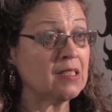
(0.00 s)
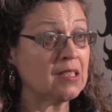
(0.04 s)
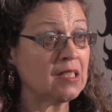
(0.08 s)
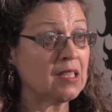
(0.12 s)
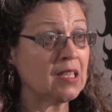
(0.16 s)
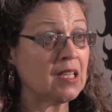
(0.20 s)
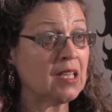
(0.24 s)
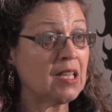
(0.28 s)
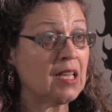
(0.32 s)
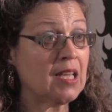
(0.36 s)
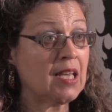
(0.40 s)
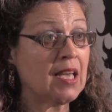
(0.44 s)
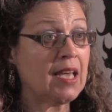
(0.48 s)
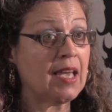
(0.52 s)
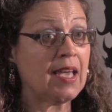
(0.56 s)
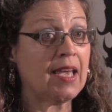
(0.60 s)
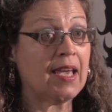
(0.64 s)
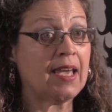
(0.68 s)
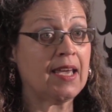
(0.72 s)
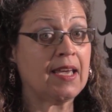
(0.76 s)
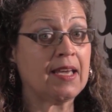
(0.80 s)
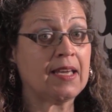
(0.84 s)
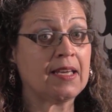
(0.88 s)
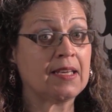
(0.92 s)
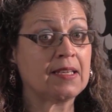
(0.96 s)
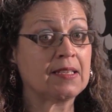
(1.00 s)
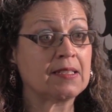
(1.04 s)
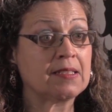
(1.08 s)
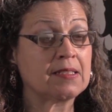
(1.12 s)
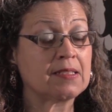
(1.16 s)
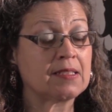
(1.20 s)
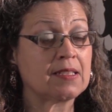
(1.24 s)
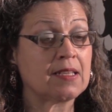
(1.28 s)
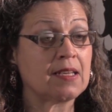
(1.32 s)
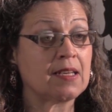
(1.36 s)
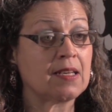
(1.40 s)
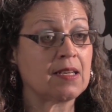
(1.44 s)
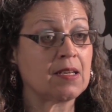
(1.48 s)
Right, yes. And
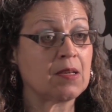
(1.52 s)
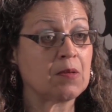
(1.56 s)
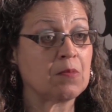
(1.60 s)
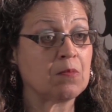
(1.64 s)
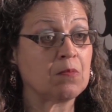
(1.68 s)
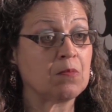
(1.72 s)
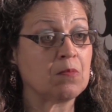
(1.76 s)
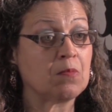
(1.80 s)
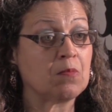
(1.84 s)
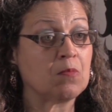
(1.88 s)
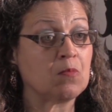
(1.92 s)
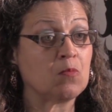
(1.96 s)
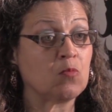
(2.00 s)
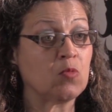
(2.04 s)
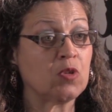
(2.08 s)
um,